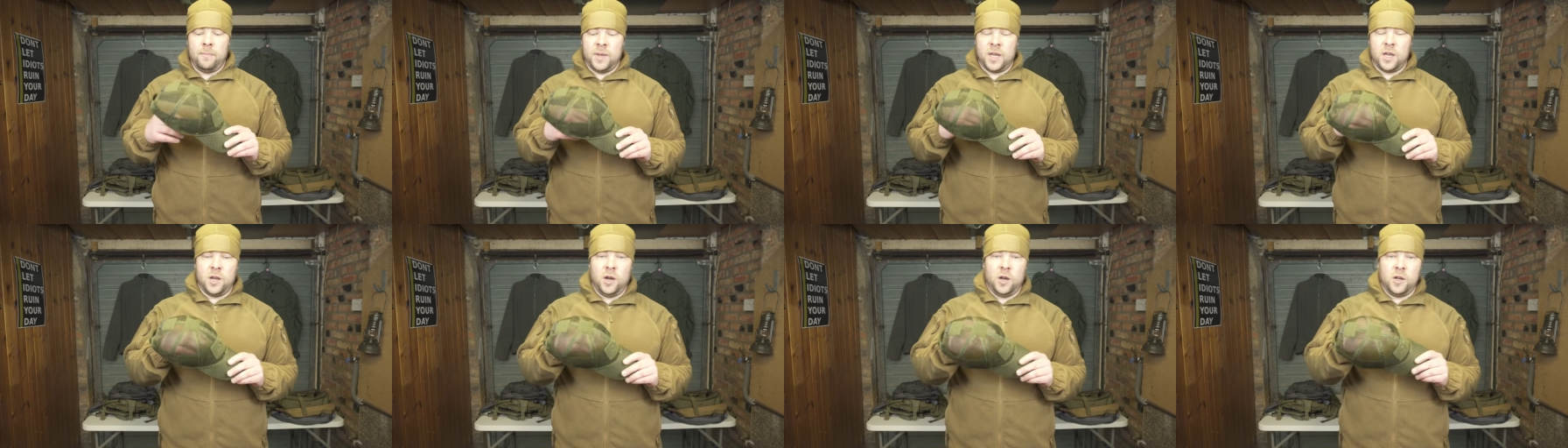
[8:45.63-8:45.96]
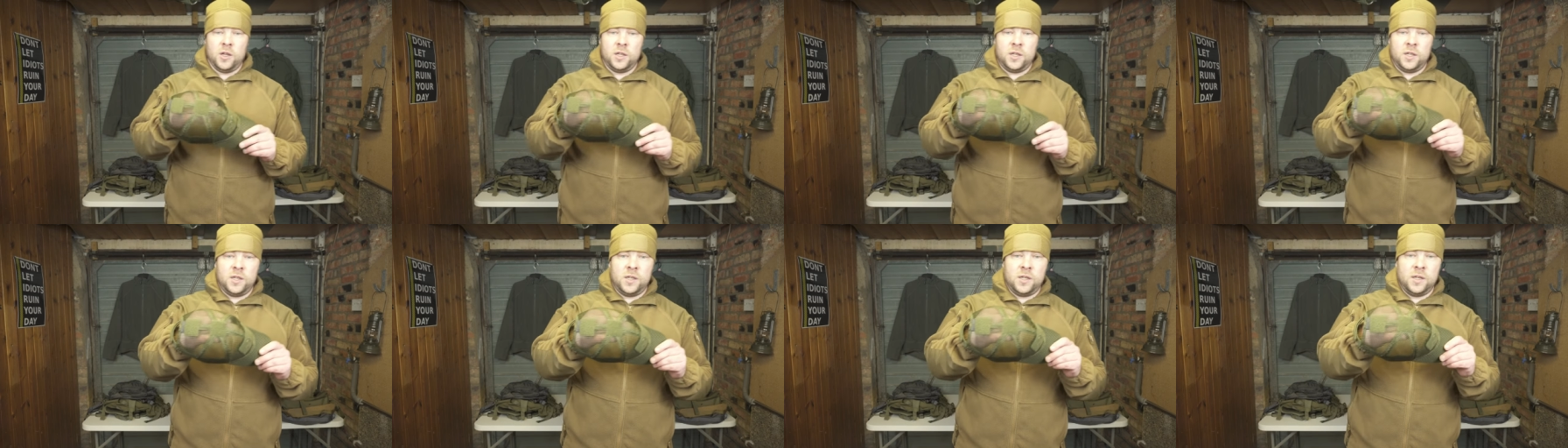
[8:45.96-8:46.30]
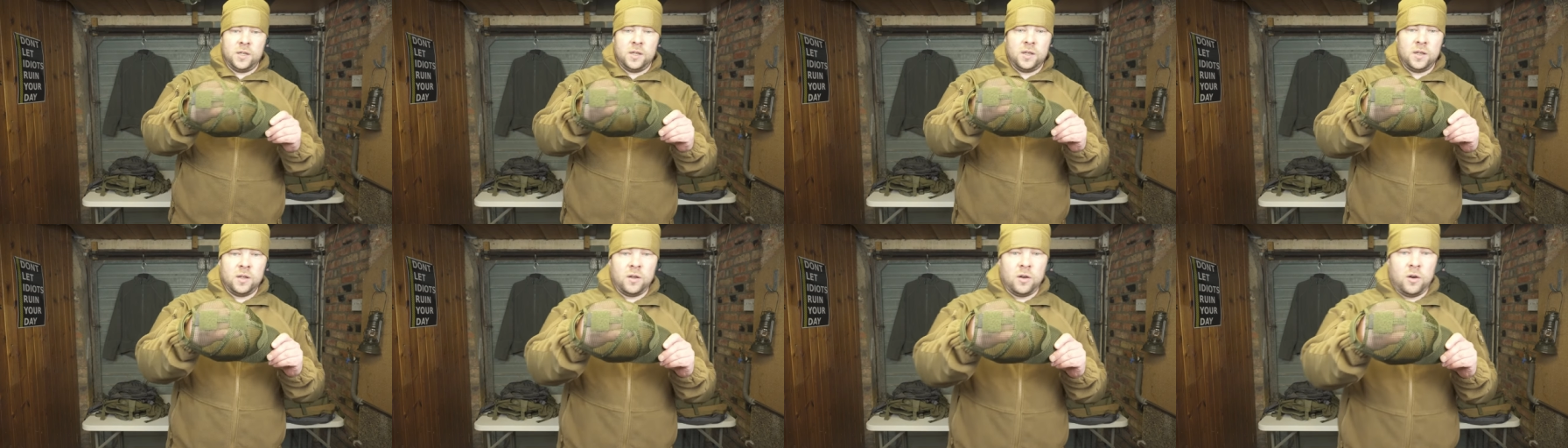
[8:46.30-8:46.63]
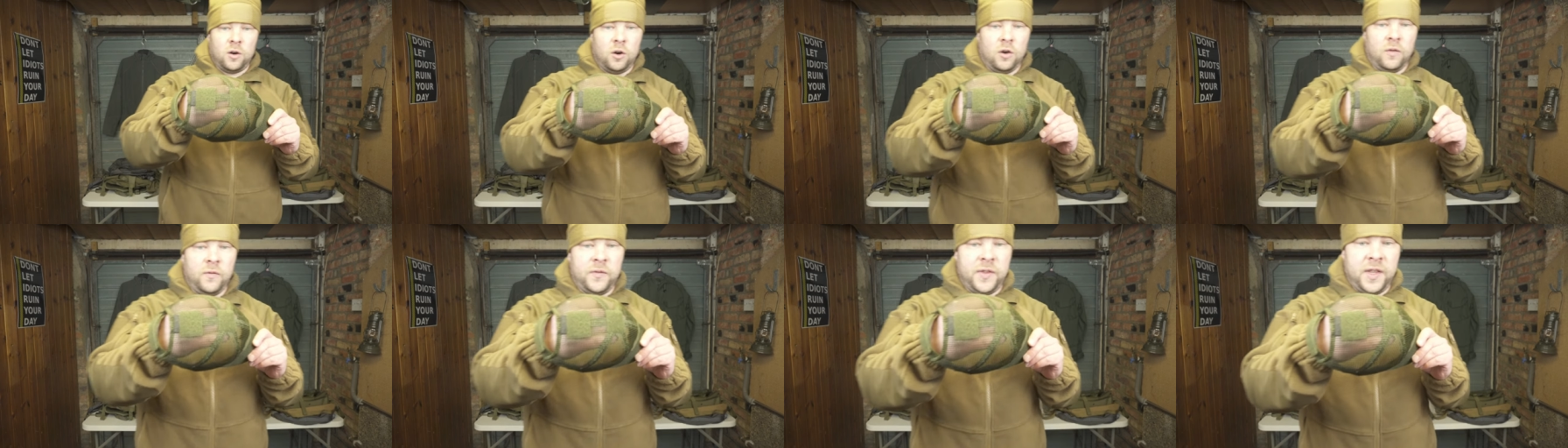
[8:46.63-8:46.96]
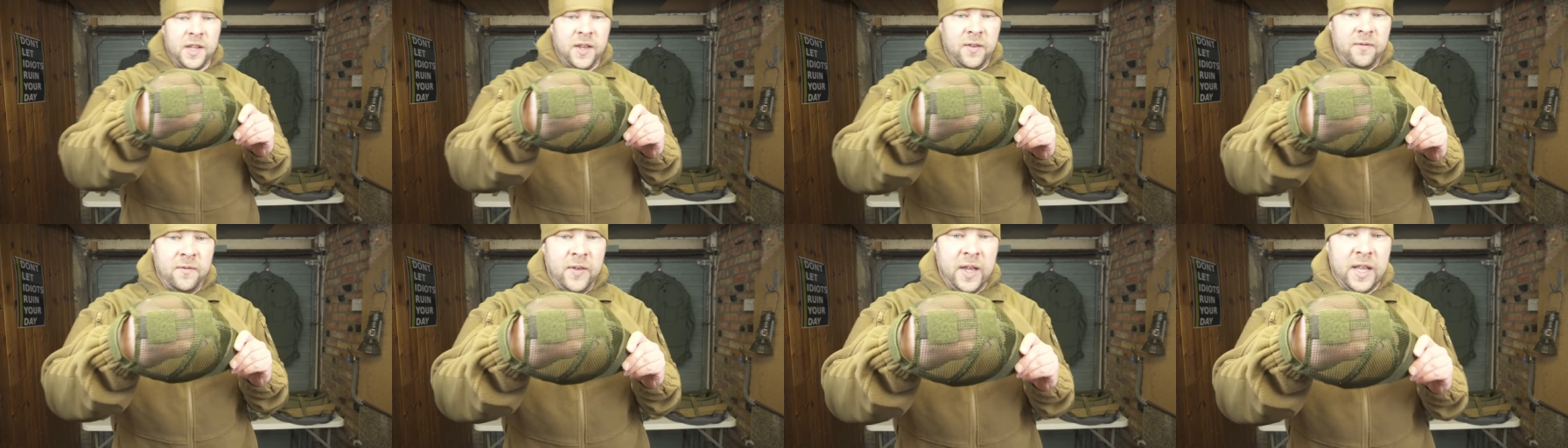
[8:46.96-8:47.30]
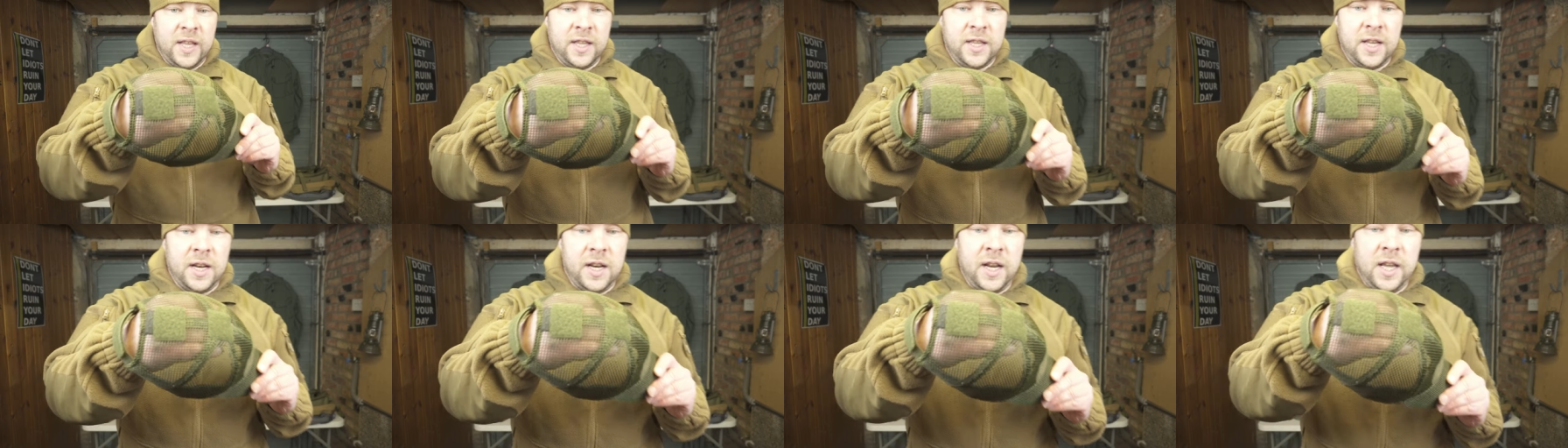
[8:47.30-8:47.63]
Because of the
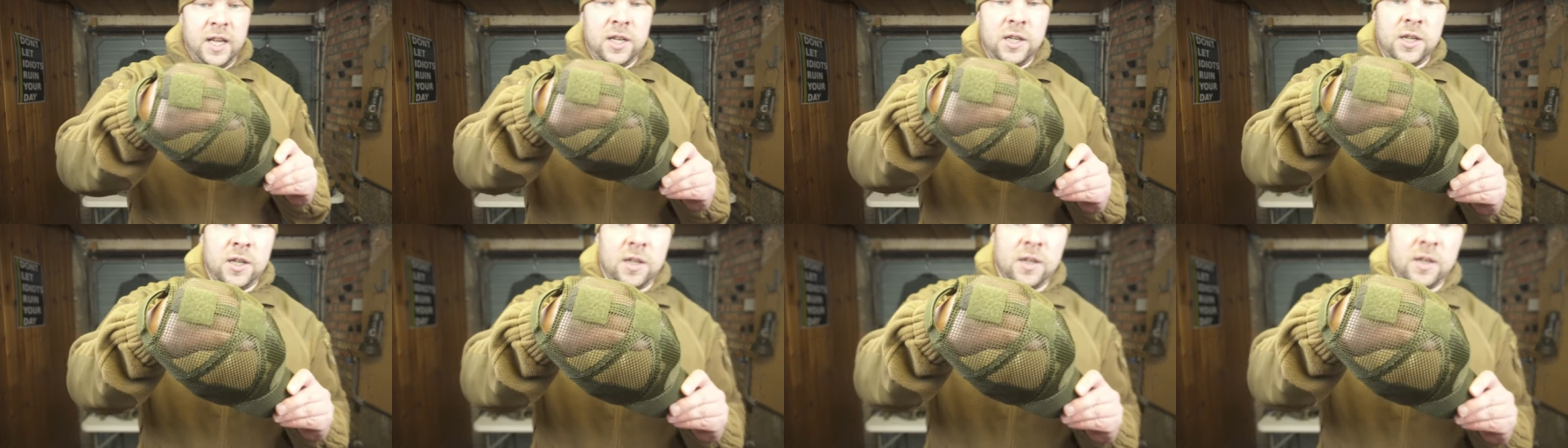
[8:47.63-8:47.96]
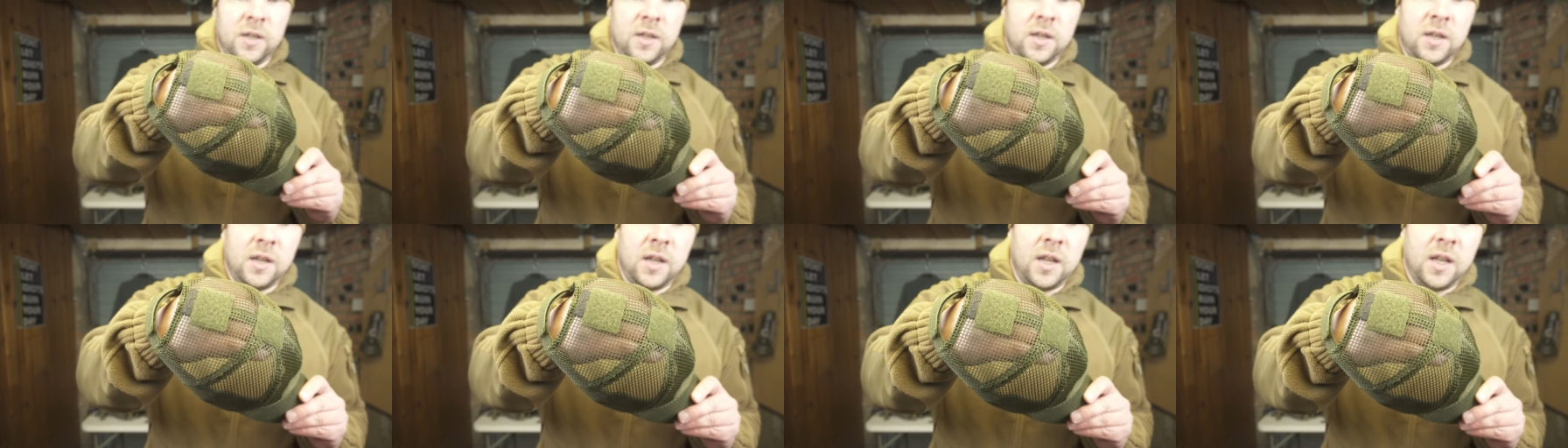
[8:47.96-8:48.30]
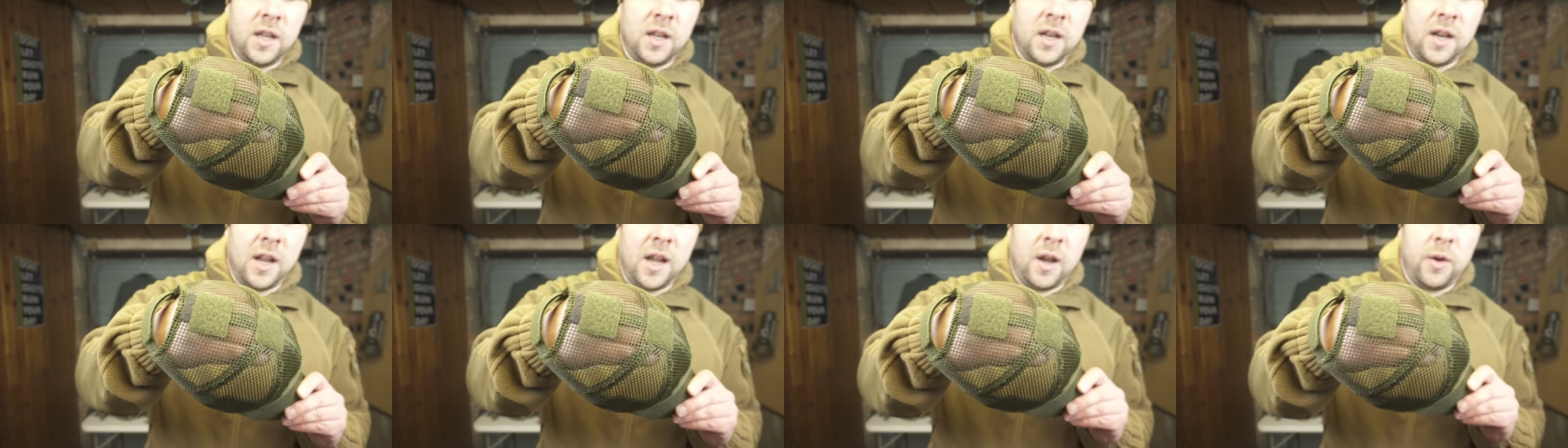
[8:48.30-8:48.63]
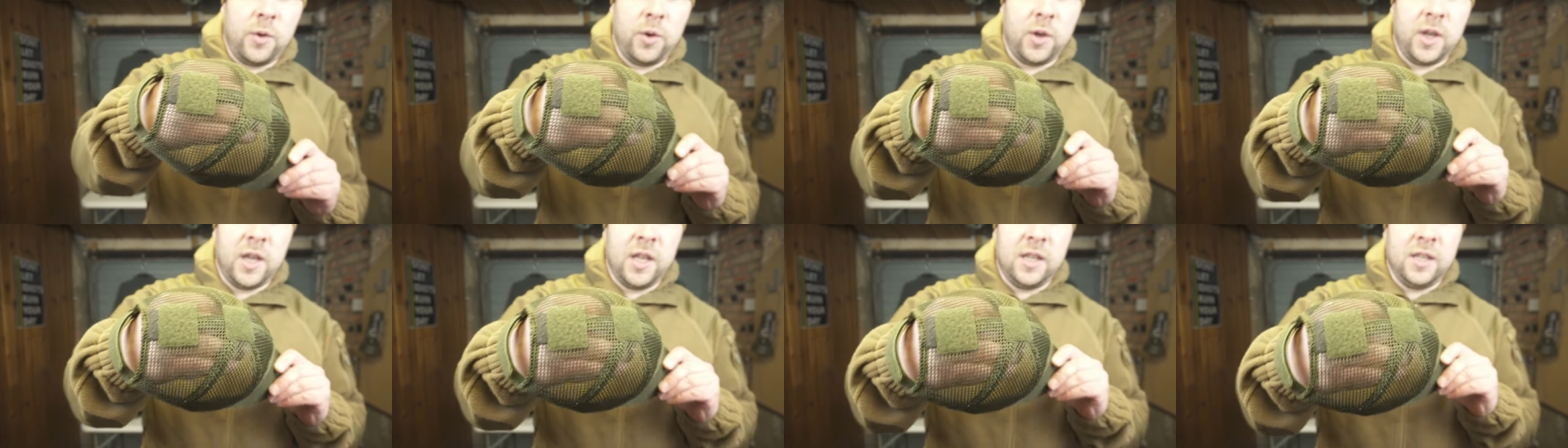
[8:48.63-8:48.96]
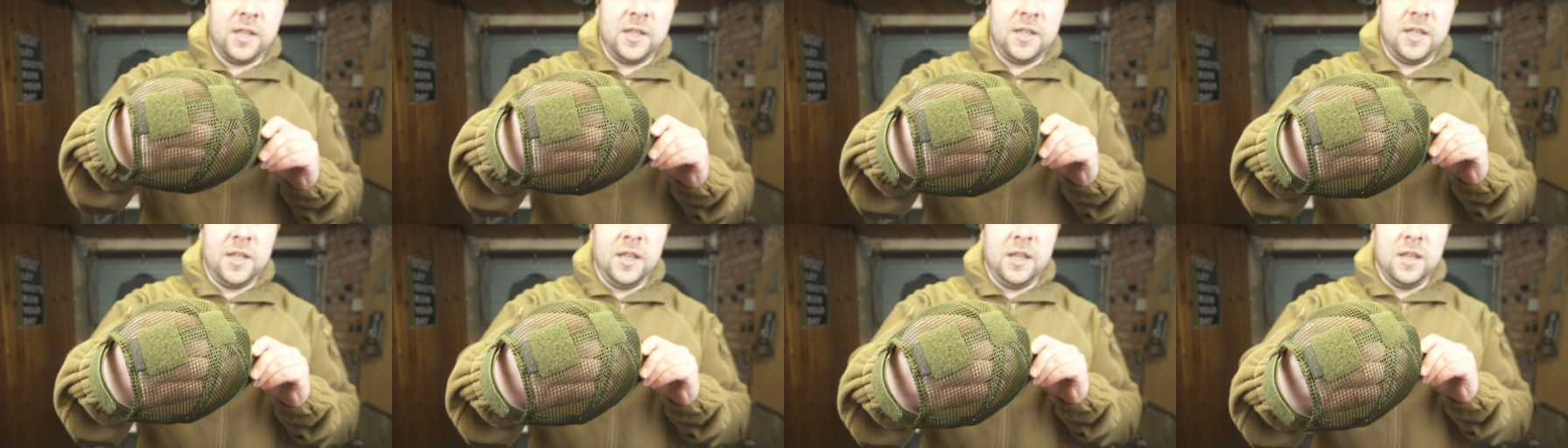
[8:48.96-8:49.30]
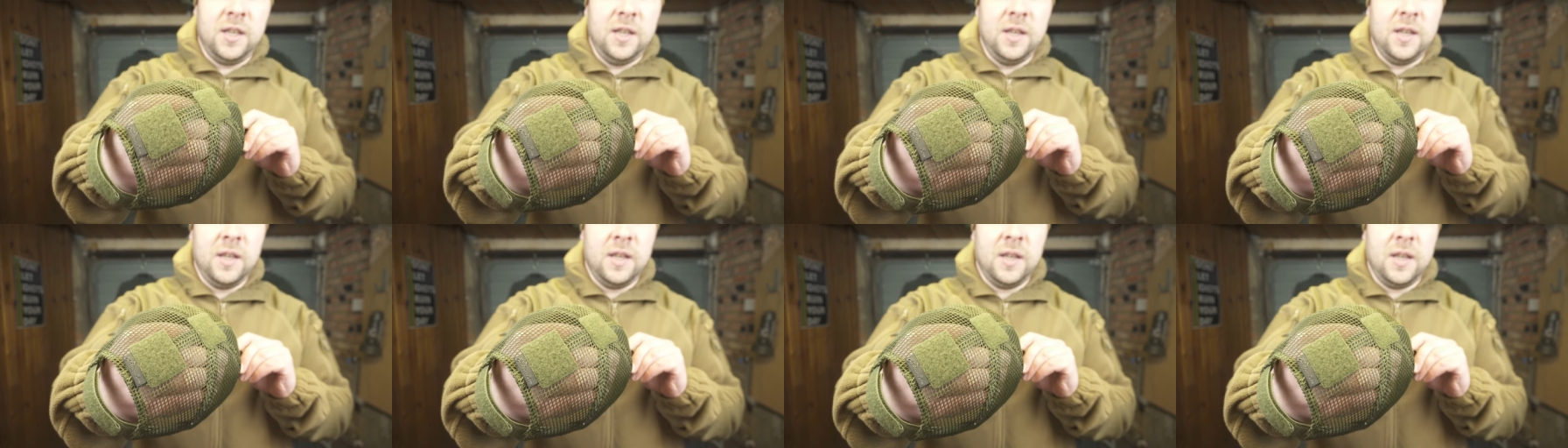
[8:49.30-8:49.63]
ventilation, and how you can
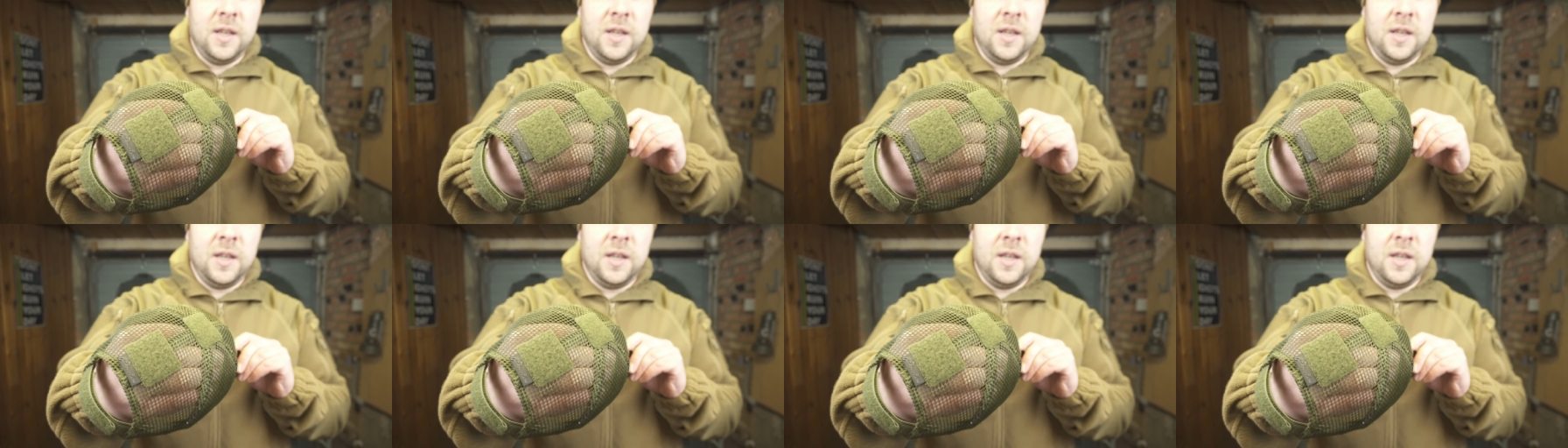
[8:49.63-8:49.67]
see,